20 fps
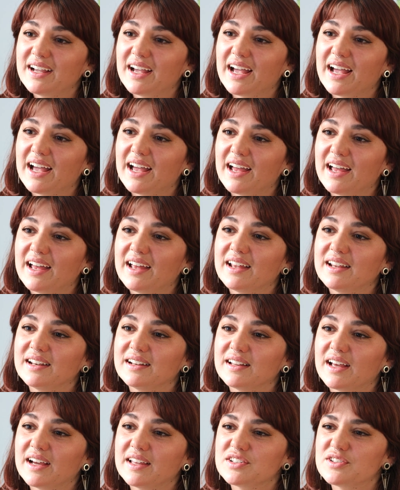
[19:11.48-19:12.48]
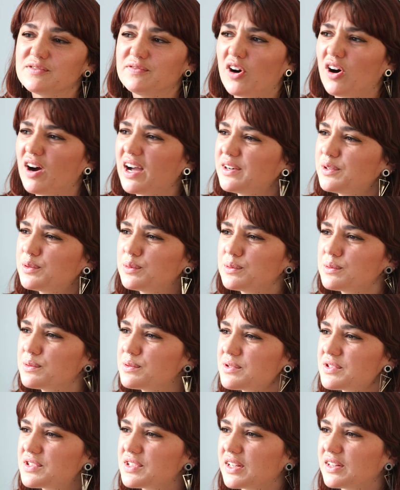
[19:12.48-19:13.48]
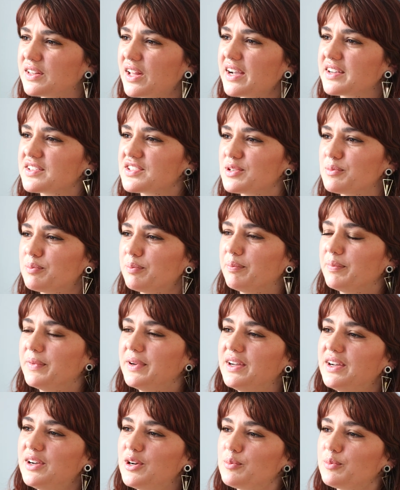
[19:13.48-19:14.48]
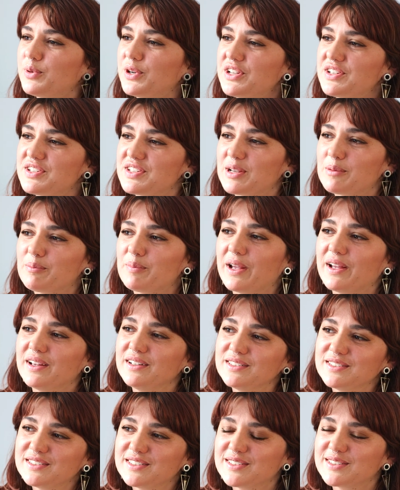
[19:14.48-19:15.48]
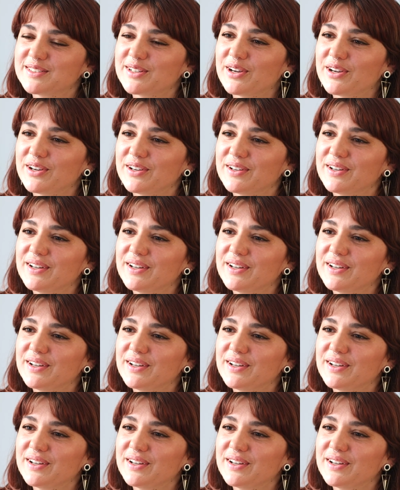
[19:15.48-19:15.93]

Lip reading: and like Divinals, and like some pretty sick bands. So